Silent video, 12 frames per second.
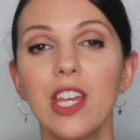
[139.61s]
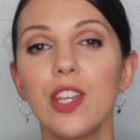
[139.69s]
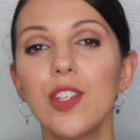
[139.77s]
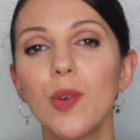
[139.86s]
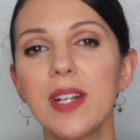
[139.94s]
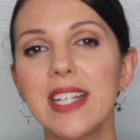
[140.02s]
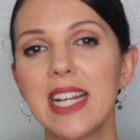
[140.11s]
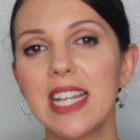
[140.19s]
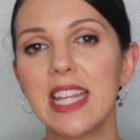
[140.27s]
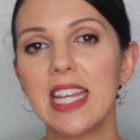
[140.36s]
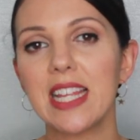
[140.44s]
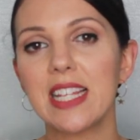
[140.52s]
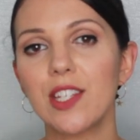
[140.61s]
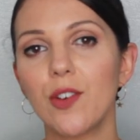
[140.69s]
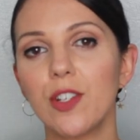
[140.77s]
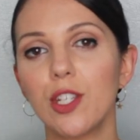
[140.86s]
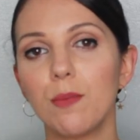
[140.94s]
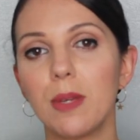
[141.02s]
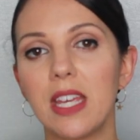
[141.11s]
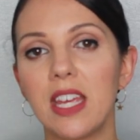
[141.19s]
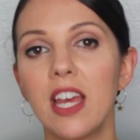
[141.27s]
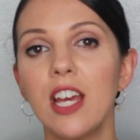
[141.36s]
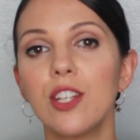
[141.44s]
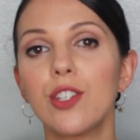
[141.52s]
You don't want anything that's going to
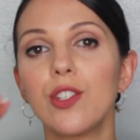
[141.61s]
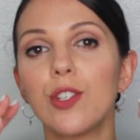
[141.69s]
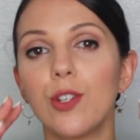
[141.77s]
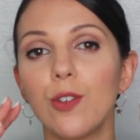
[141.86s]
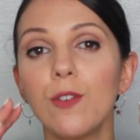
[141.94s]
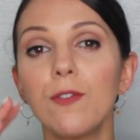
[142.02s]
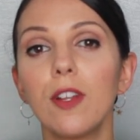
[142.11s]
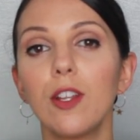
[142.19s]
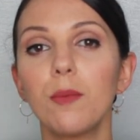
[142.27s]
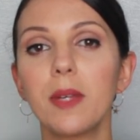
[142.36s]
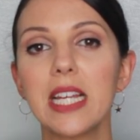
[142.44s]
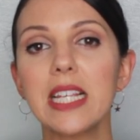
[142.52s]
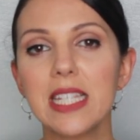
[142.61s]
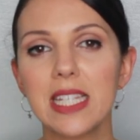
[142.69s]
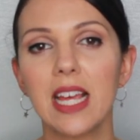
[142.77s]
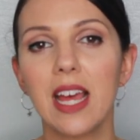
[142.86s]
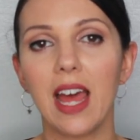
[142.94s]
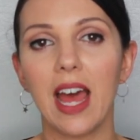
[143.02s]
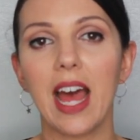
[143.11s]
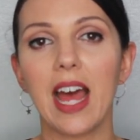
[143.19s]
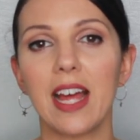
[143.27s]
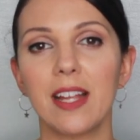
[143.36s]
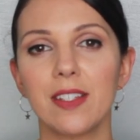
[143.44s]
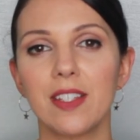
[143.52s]
be too voluminous
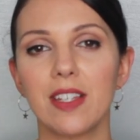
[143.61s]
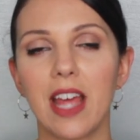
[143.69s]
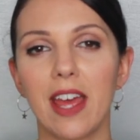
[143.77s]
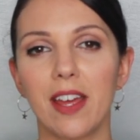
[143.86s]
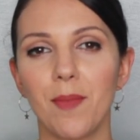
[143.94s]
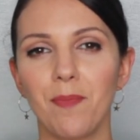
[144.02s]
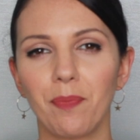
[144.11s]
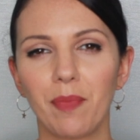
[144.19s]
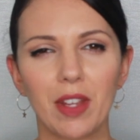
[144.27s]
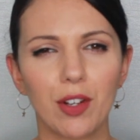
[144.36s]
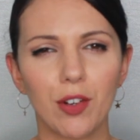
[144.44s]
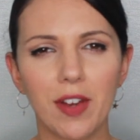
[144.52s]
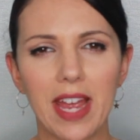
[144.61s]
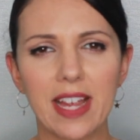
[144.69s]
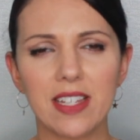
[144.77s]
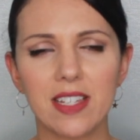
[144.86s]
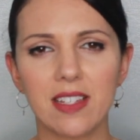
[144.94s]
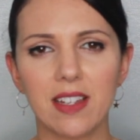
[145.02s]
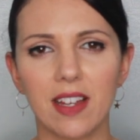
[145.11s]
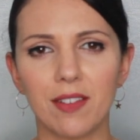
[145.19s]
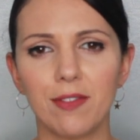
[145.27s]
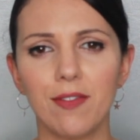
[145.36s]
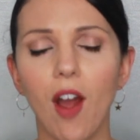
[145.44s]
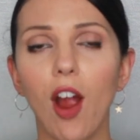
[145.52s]
and create
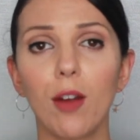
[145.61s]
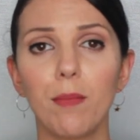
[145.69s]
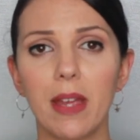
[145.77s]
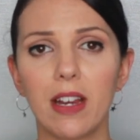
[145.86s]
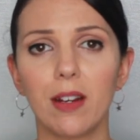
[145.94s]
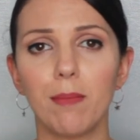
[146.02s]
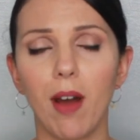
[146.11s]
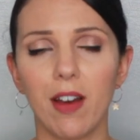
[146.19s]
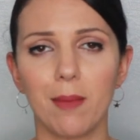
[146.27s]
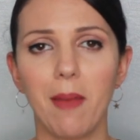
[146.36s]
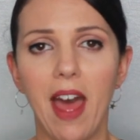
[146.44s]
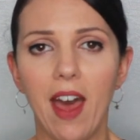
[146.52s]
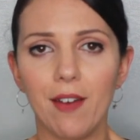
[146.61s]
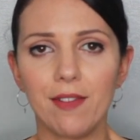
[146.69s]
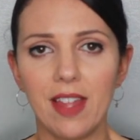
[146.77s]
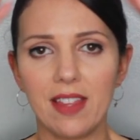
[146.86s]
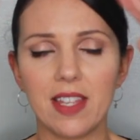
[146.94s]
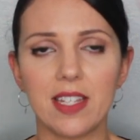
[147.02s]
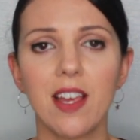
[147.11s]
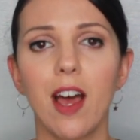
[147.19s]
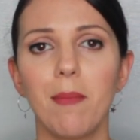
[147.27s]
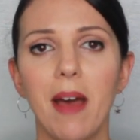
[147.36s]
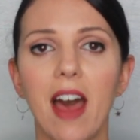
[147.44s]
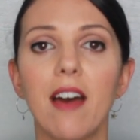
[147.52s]
a far bigger bottom half than the
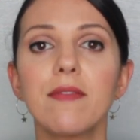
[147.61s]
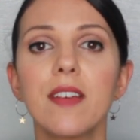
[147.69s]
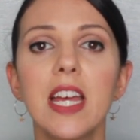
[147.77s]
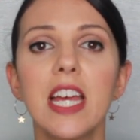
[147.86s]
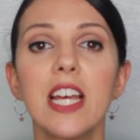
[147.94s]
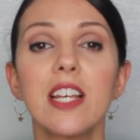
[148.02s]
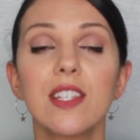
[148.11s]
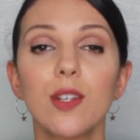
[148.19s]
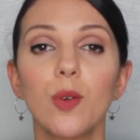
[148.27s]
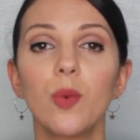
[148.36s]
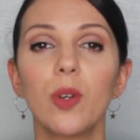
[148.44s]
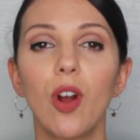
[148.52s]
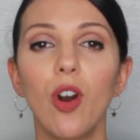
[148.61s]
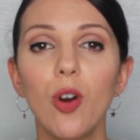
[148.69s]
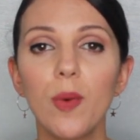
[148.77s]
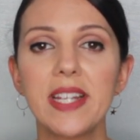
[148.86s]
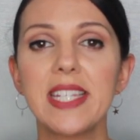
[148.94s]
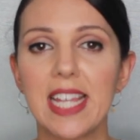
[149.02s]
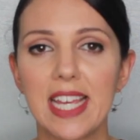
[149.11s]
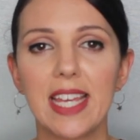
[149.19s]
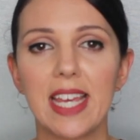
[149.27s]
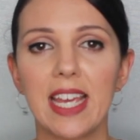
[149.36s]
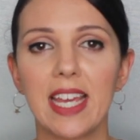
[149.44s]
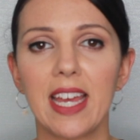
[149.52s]
top half. So we're always
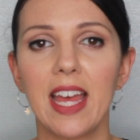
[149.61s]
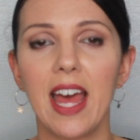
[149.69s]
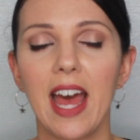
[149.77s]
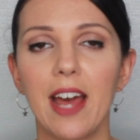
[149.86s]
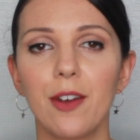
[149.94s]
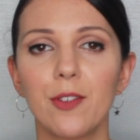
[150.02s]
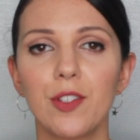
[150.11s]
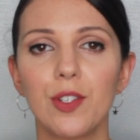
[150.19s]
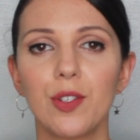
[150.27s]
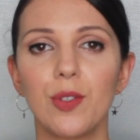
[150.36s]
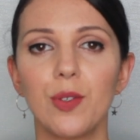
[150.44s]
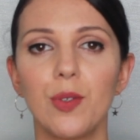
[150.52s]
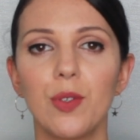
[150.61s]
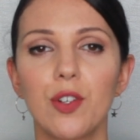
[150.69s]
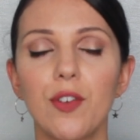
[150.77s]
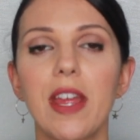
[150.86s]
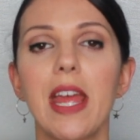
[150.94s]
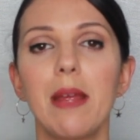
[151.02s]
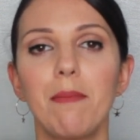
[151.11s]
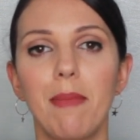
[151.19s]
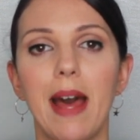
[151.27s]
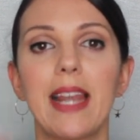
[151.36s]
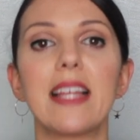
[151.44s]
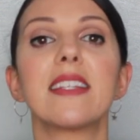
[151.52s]
thinking how to create
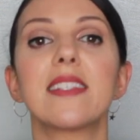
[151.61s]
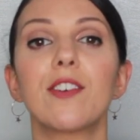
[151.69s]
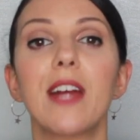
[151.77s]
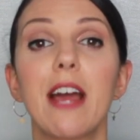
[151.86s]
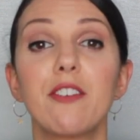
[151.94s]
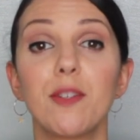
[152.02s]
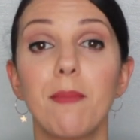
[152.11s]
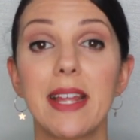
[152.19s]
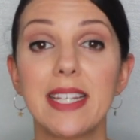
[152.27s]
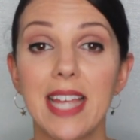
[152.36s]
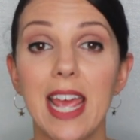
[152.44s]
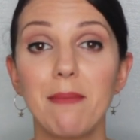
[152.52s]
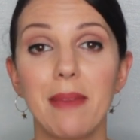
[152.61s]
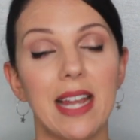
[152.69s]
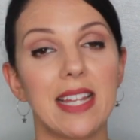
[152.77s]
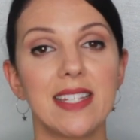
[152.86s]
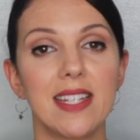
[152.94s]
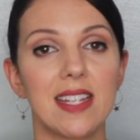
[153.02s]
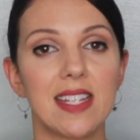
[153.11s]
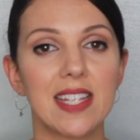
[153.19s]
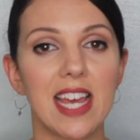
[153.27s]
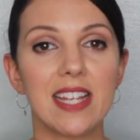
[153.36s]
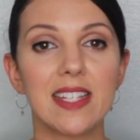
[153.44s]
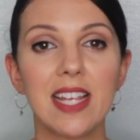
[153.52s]
balance, or how to maintain balance in this
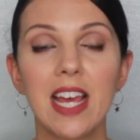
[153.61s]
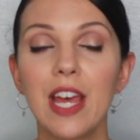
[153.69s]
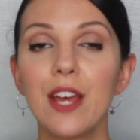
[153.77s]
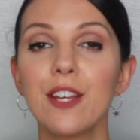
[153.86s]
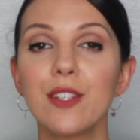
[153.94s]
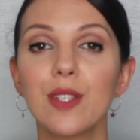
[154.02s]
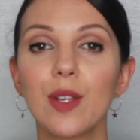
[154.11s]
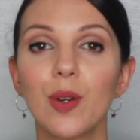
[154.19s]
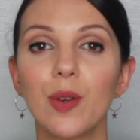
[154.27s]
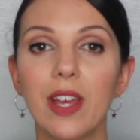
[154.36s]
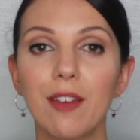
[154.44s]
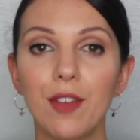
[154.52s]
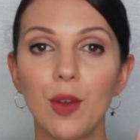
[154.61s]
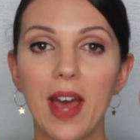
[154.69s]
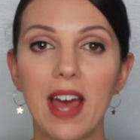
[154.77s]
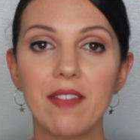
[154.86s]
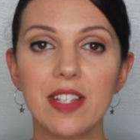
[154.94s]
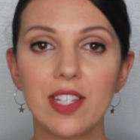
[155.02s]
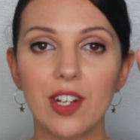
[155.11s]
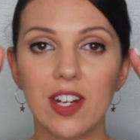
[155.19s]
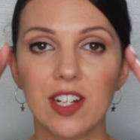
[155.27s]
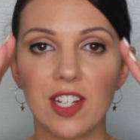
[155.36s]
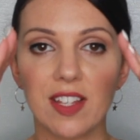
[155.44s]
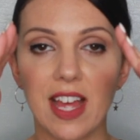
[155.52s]
case. So if you have a
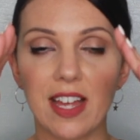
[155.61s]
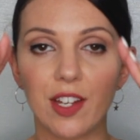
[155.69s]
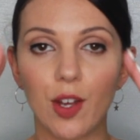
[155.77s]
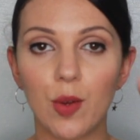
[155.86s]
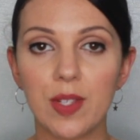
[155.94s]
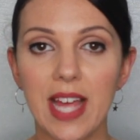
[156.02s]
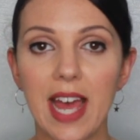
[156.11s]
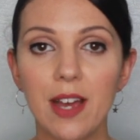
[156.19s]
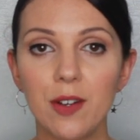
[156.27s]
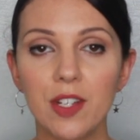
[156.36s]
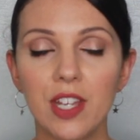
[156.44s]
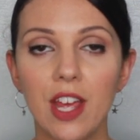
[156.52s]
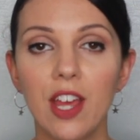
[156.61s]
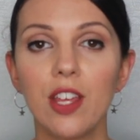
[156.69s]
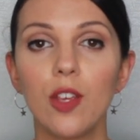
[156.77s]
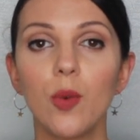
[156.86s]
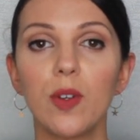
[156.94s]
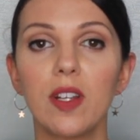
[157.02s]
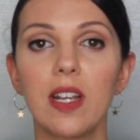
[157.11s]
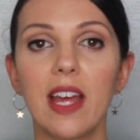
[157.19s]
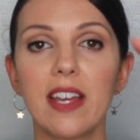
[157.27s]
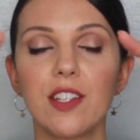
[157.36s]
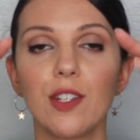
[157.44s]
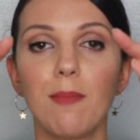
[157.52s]
skirt that goes out, you would
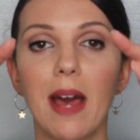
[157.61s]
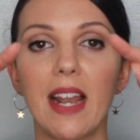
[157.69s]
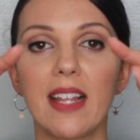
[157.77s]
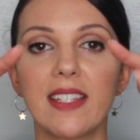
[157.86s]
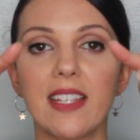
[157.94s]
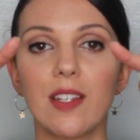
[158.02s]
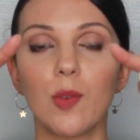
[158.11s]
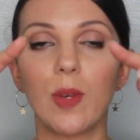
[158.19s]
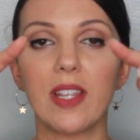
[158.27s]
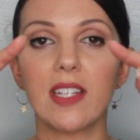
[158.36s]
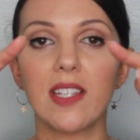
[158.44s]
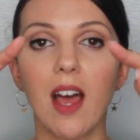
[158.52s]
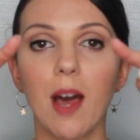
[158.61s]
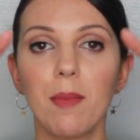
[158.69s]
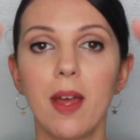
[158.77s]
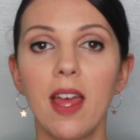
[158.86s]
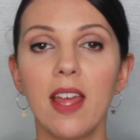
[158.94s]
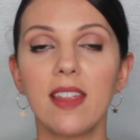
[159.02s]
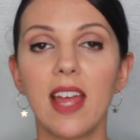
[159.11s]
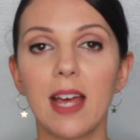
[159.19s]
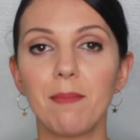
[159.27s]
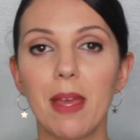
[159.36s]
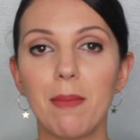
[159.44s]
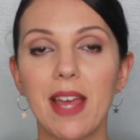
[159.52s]
like to balance it with a top
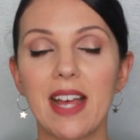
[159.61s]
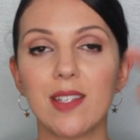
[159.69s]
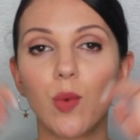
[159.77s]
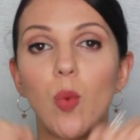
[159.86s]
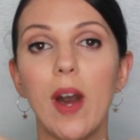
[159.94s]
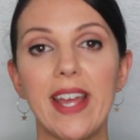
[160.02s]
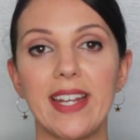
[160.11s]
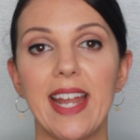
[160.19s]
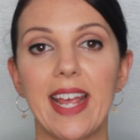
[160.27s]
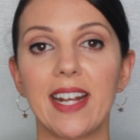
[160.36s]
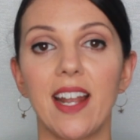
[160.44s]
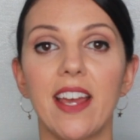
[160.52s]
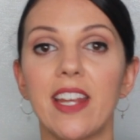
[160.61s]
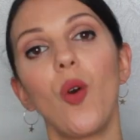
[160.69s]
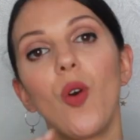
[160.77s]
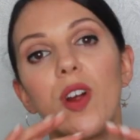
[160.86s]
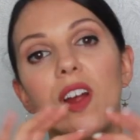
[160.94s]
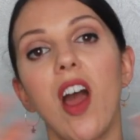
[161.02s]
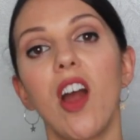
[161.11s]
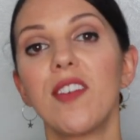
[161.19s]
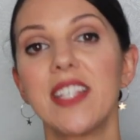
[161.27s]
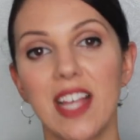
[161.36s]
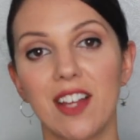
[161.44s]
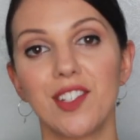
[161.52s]
that maybe has a wide neckline or
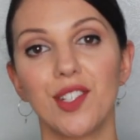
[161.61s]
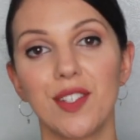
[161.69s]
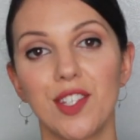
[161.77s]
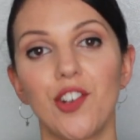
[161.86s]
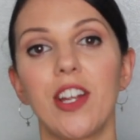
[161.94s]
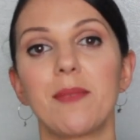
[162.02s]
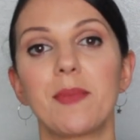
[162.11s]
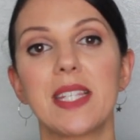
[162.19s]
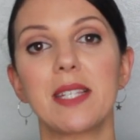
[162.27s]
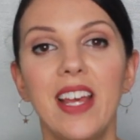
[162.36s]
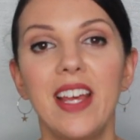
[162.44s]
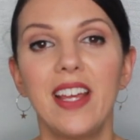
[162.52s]
horizontal stripes.